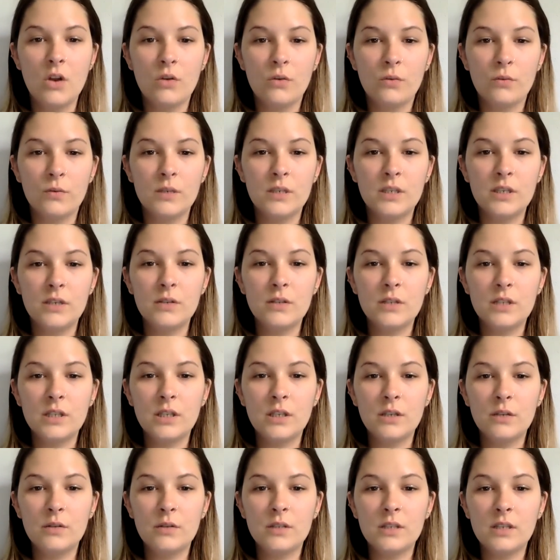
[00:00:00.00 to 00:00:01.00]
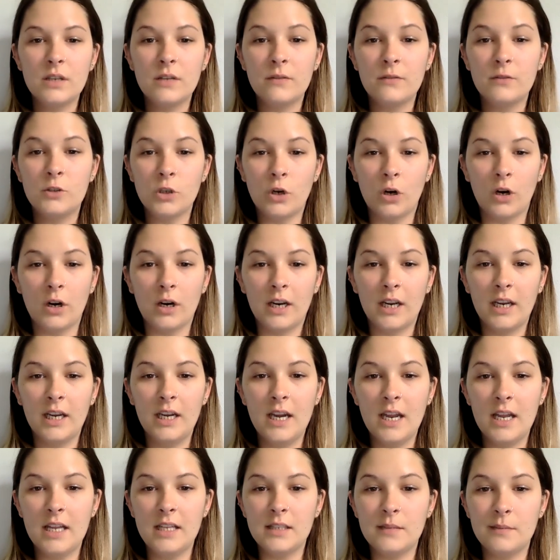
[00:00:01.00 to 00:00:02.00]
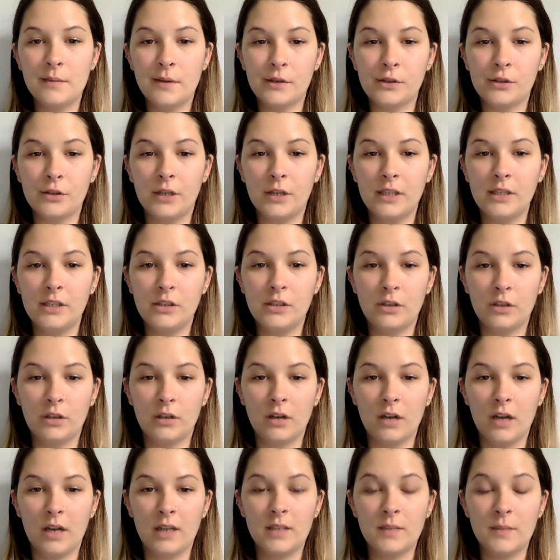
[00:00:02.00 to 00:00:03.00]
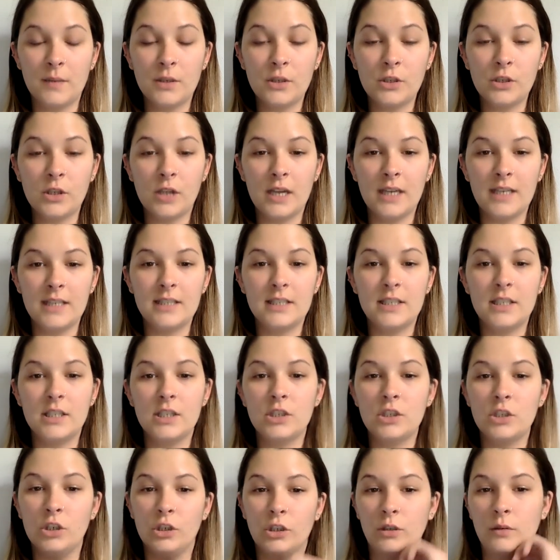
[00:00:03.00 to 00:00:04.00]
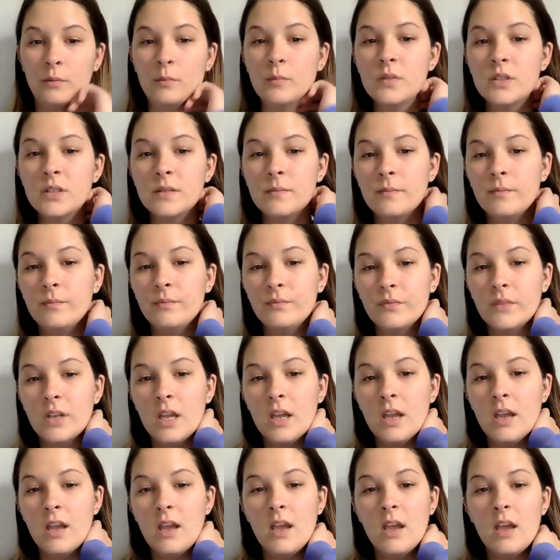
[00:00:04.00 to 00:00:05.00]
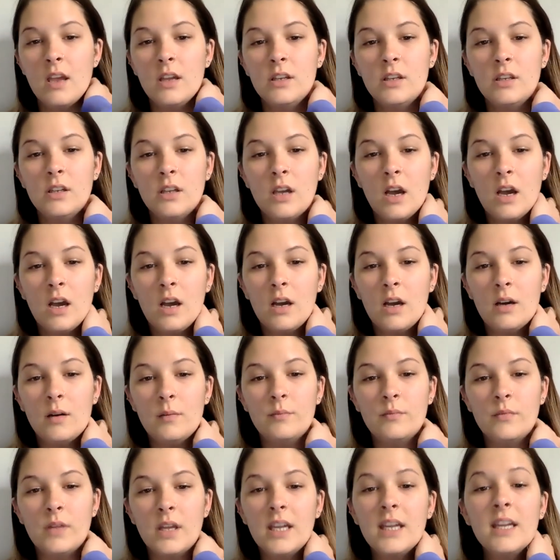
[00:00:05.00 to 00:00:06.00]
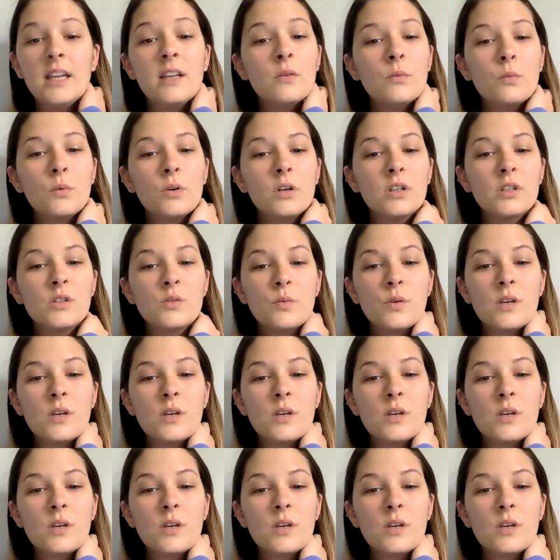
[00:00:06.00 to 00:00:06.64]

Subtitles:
reduce the use of jargon and specialized terms, and words